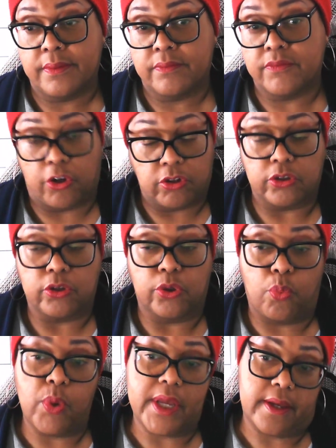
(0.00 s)
they're going to
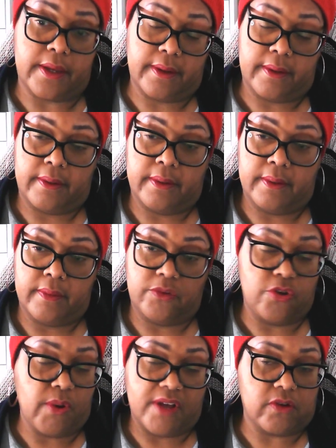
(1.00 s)
look weak.
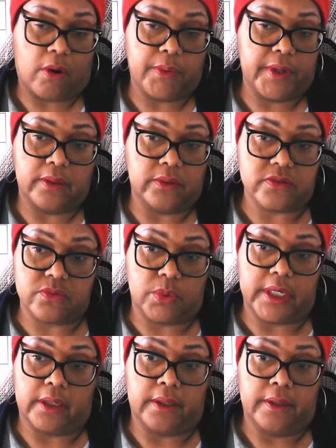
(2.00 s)
The U.S. already looks
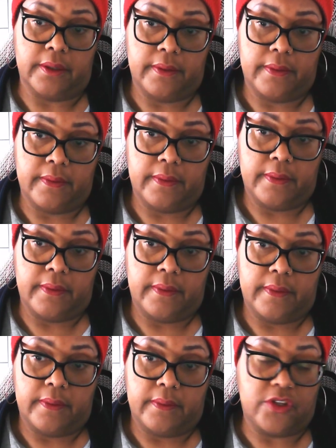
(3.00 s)
weak.
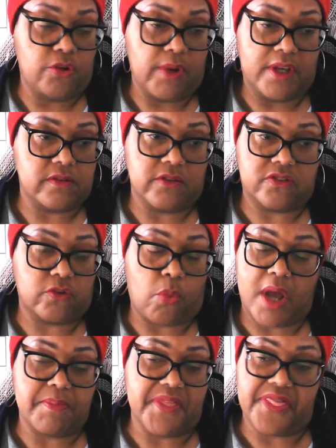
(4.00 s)
The U.S. looks
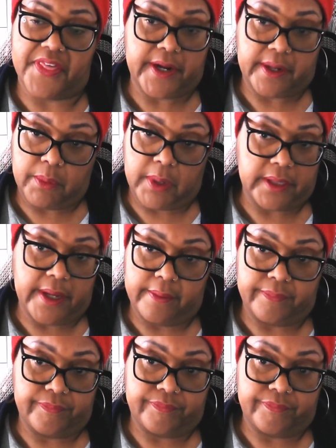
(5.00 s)
quite pathetic right now.